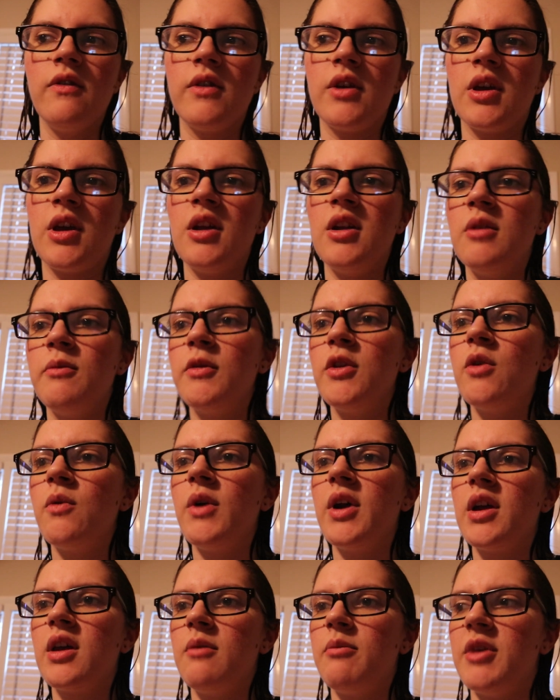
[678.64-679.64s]
of Kingdom of the
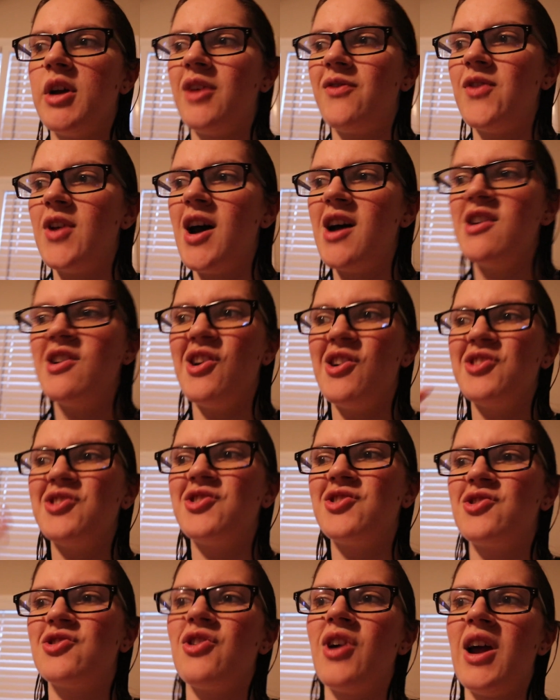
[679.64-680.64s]
Wicked, but if not,
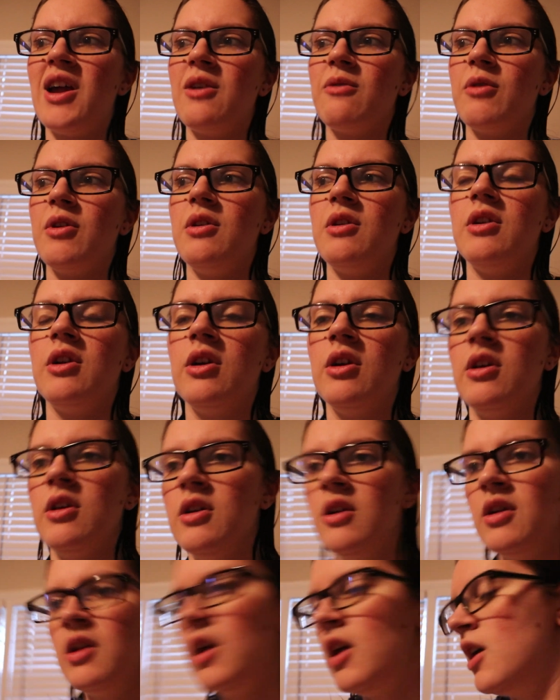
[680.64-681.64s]
I'll try and read
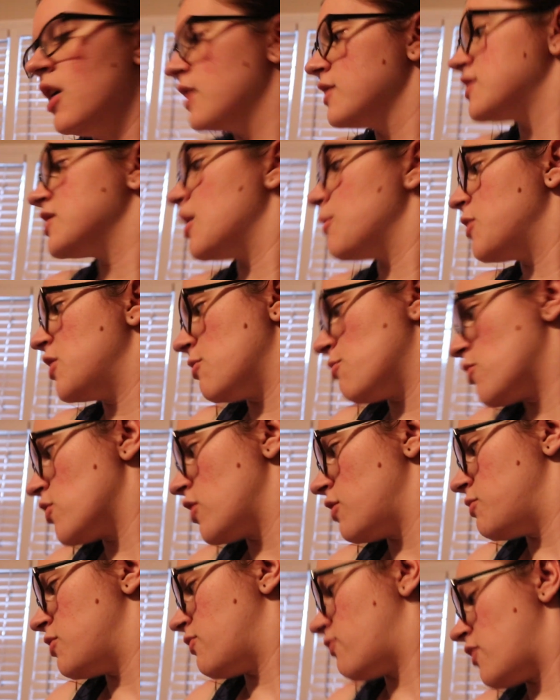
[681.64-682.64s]
some in the
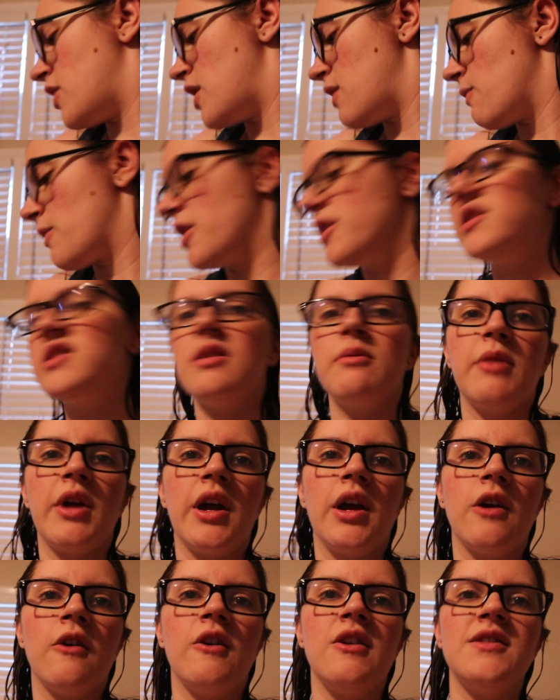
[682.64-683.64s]
morning before I run some
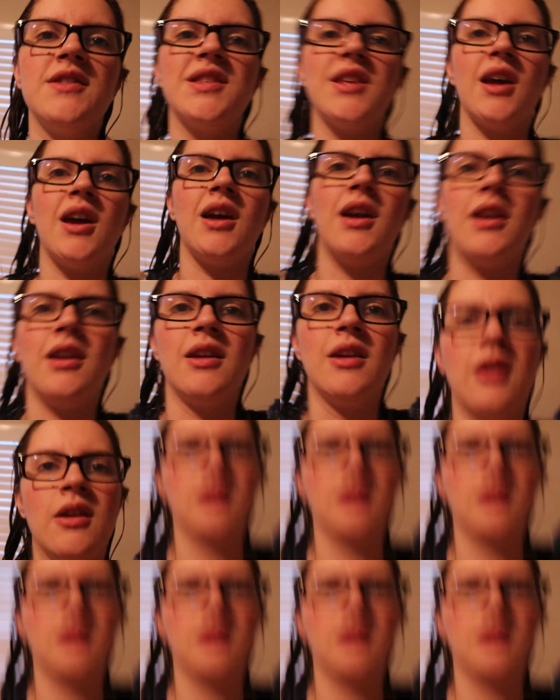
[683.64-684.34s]
errands. And